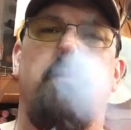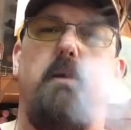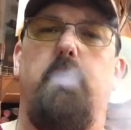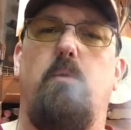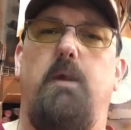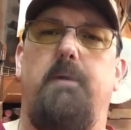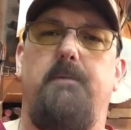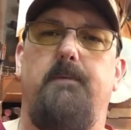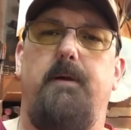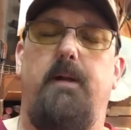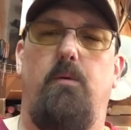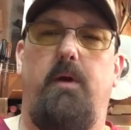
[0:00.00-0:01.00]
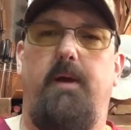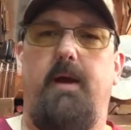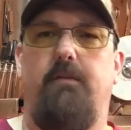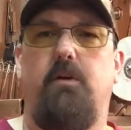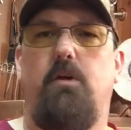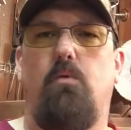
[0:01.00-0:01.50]
anyway,
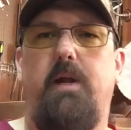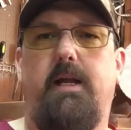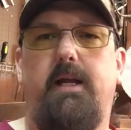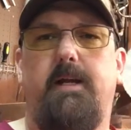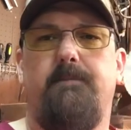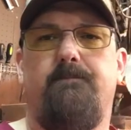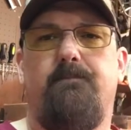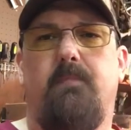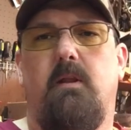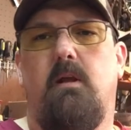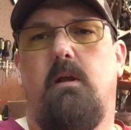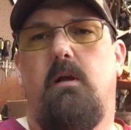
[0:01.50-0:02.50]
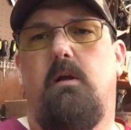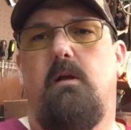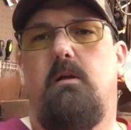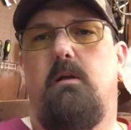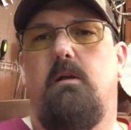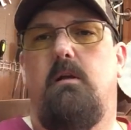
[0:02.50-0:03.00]
have a good weekend,
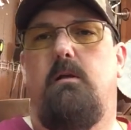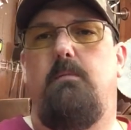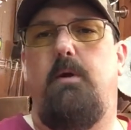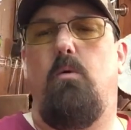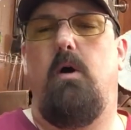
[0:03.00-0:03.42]
be